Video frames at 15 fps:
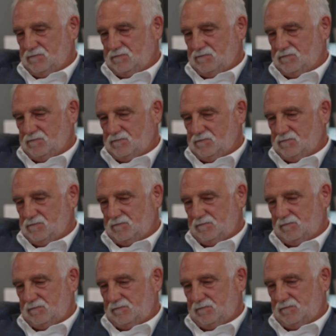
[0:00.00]

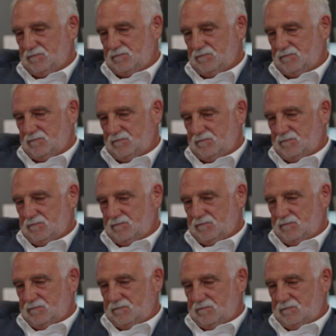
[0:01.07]

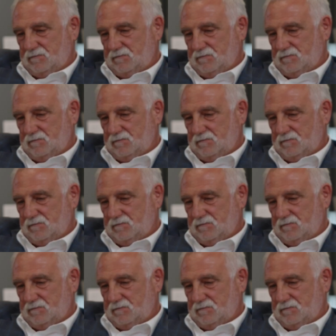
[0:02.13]
[no speech]